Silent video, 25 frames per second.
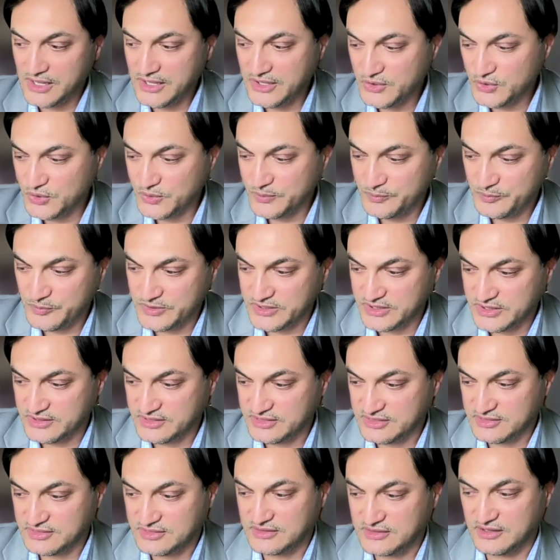I hope
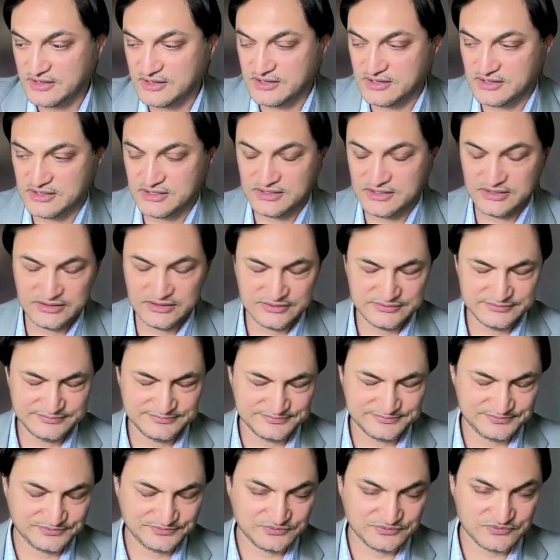with the
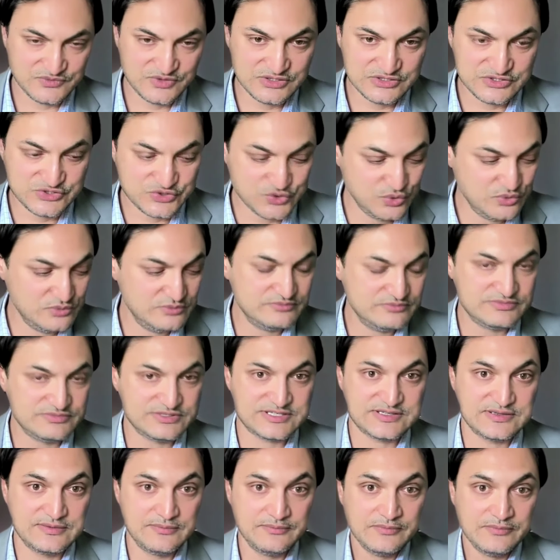
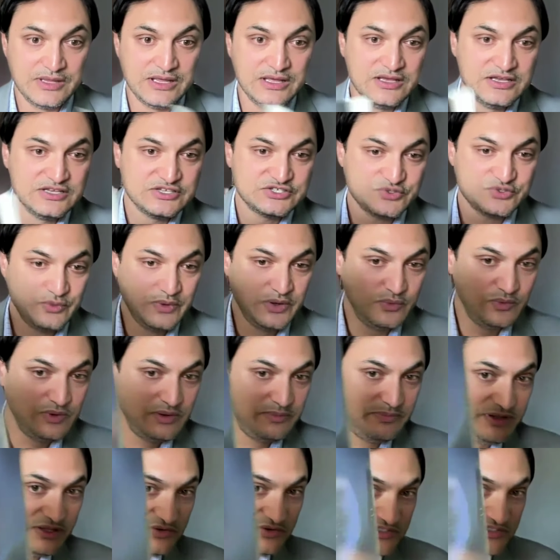Zooms. So we
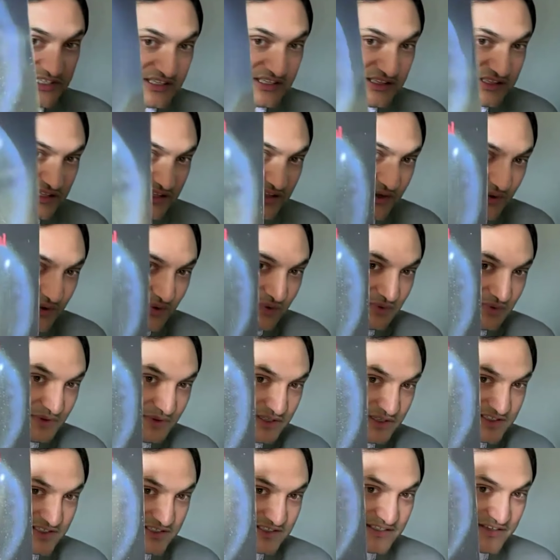will be using, no,
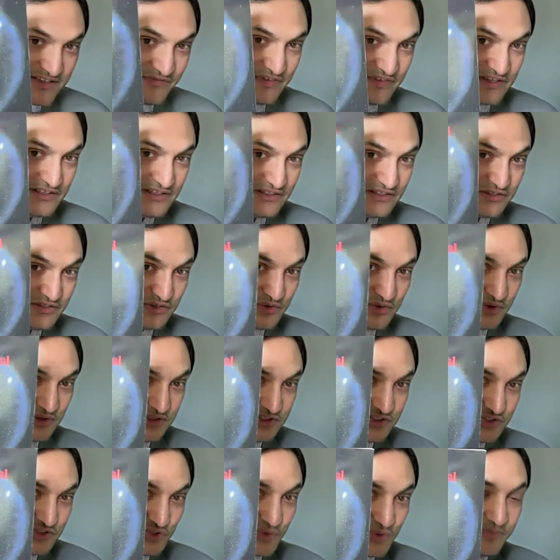this is difficult to do
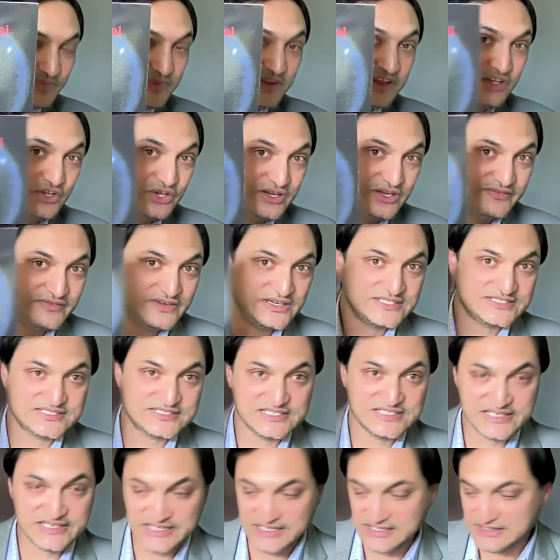on Zoom. The
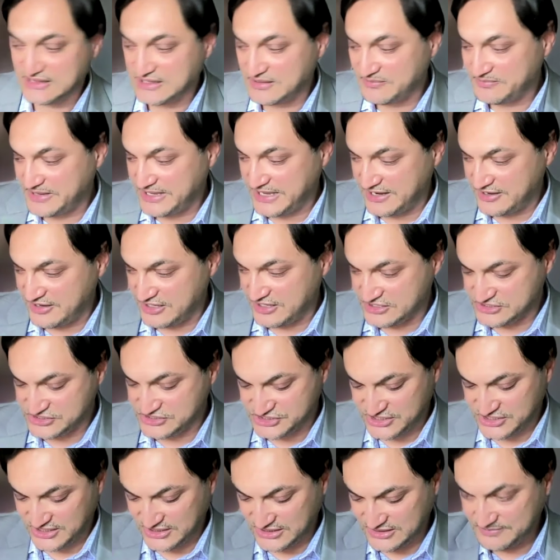Universal Gita by Eric
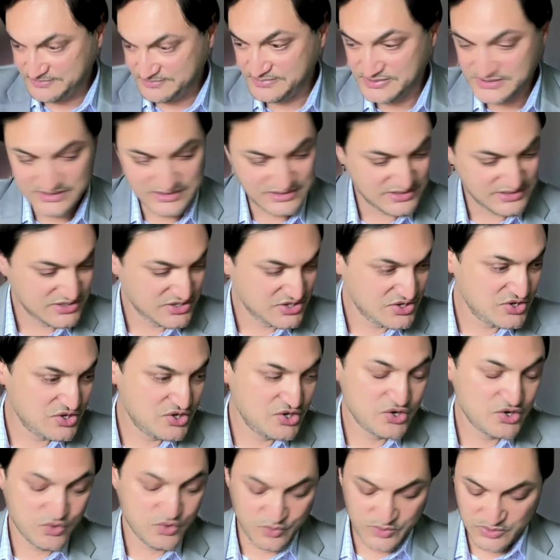Sharp.
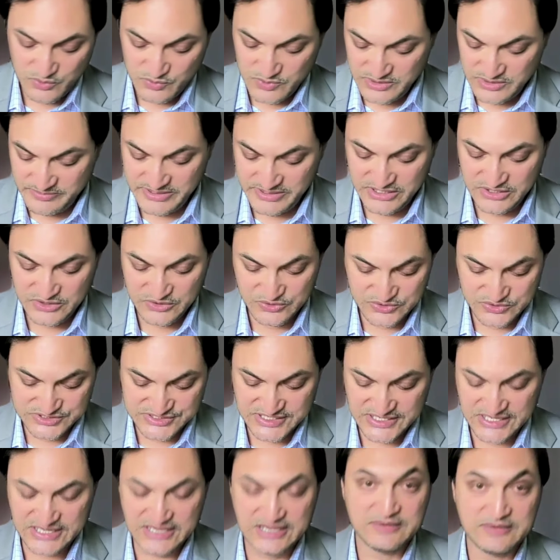We will be
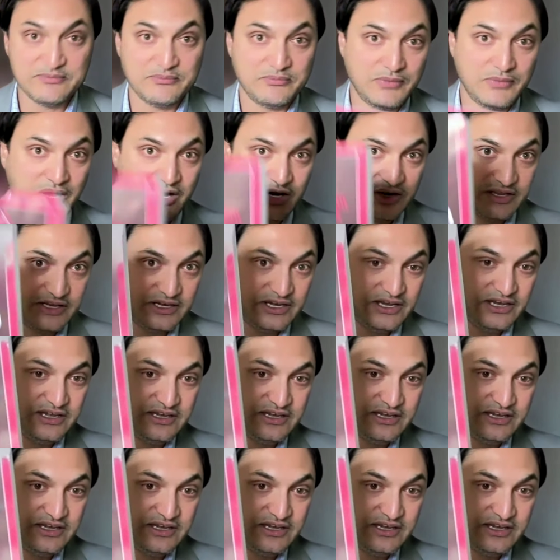using Modern